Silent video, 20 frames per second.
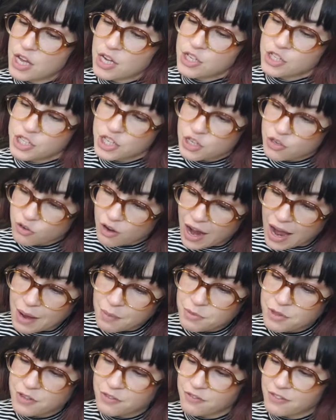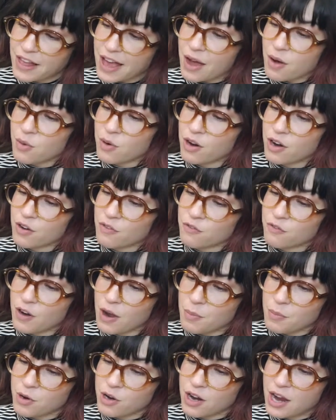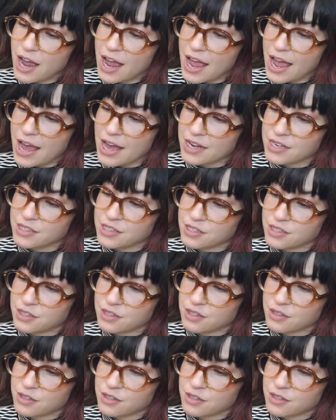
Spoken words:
She grabbed the flower from her hand.